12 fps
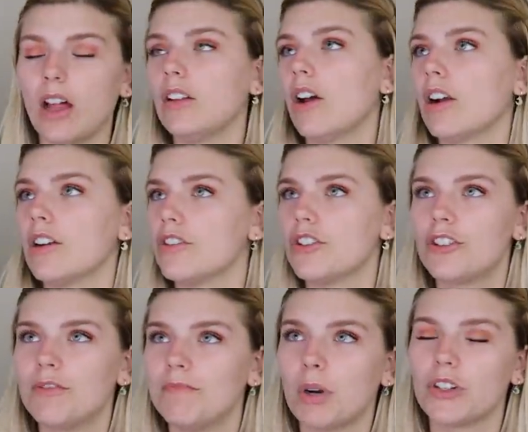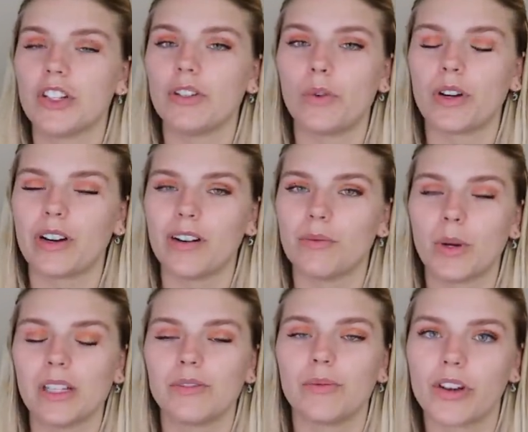a large purchase order
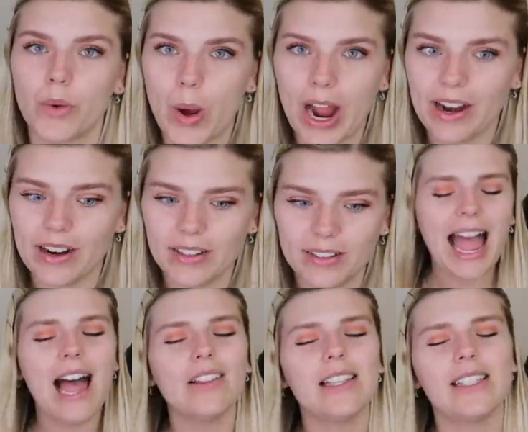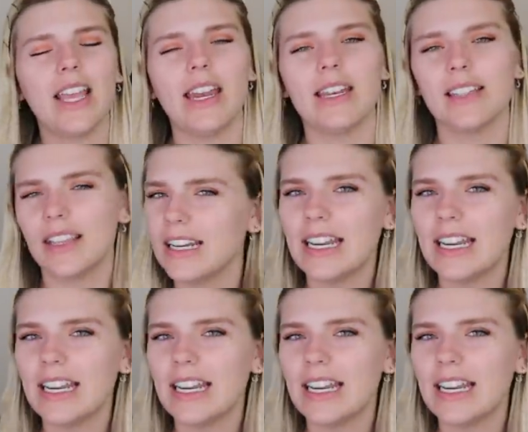was required. Now let's get into the